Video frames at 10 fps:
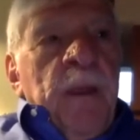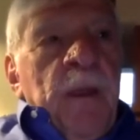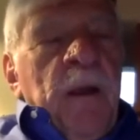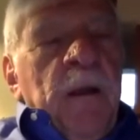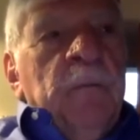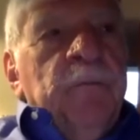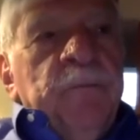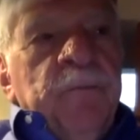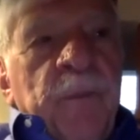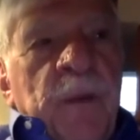
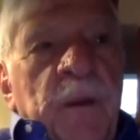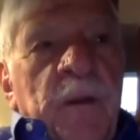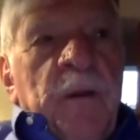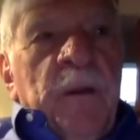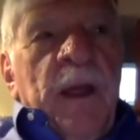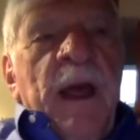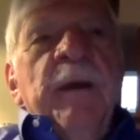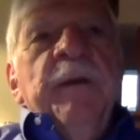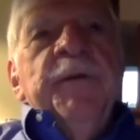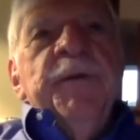Um,
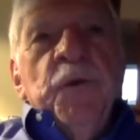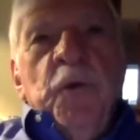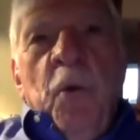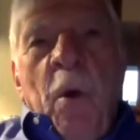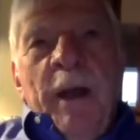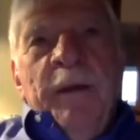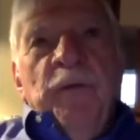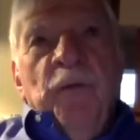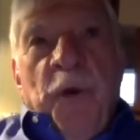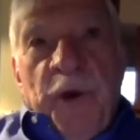how did the school wide
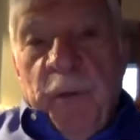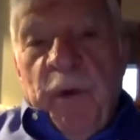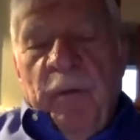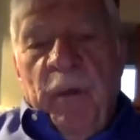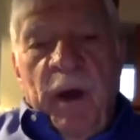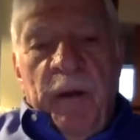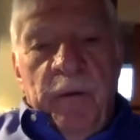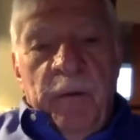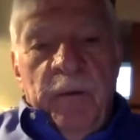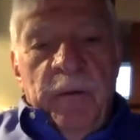enrichment
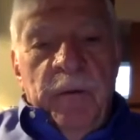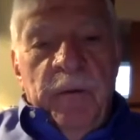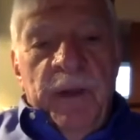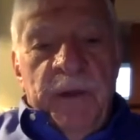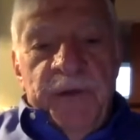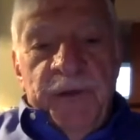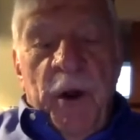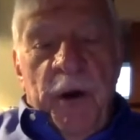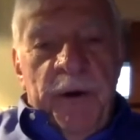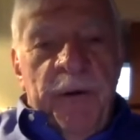model get
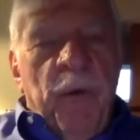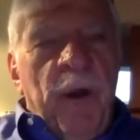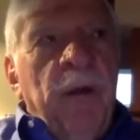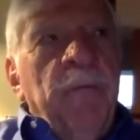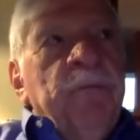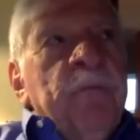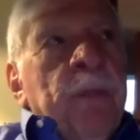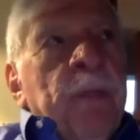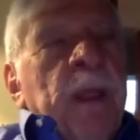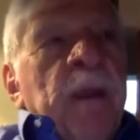started? Well,
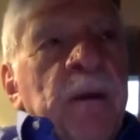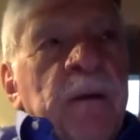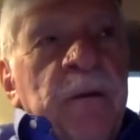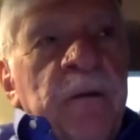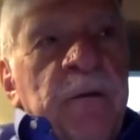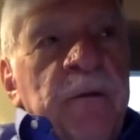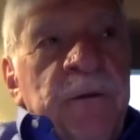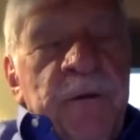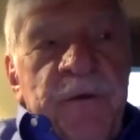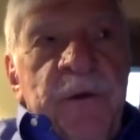
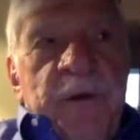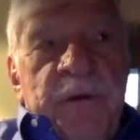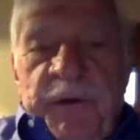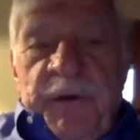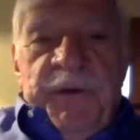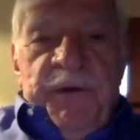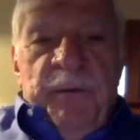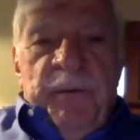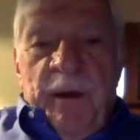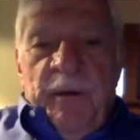you see, because this is a
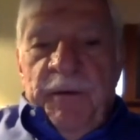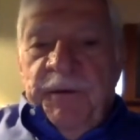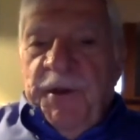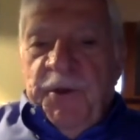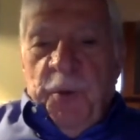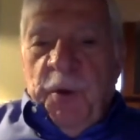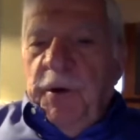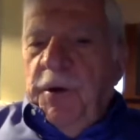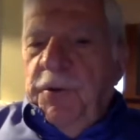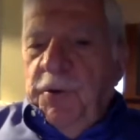model that says we're
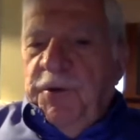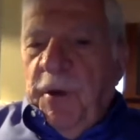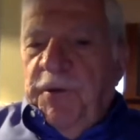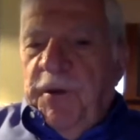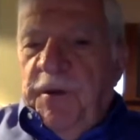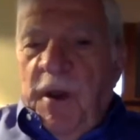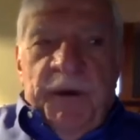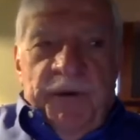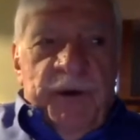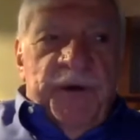going to do something
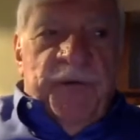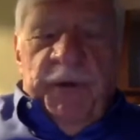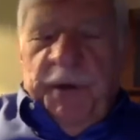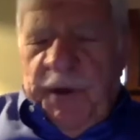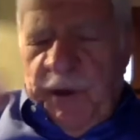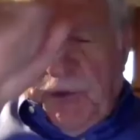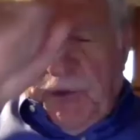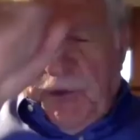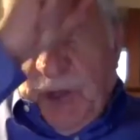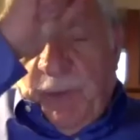not just for the kids
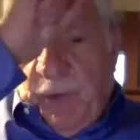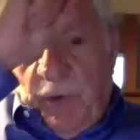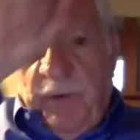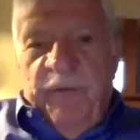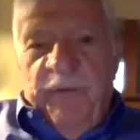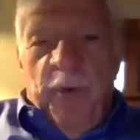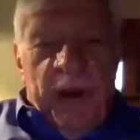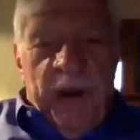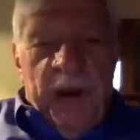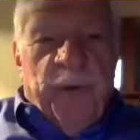stamped on the
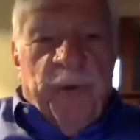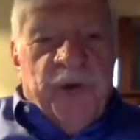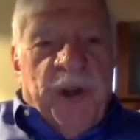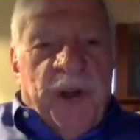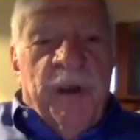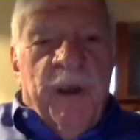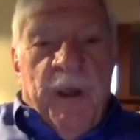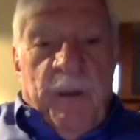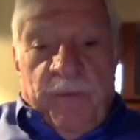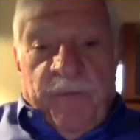forehead with a G,
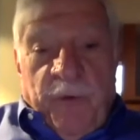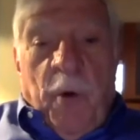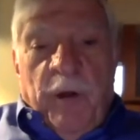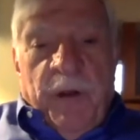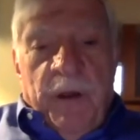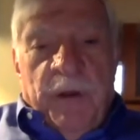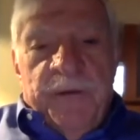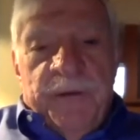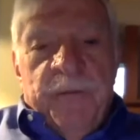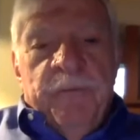but for all
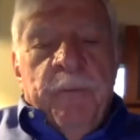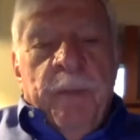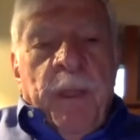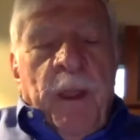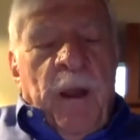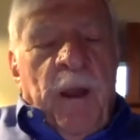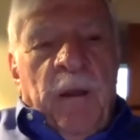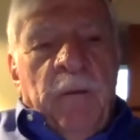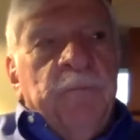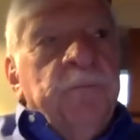kids.
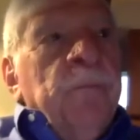Um,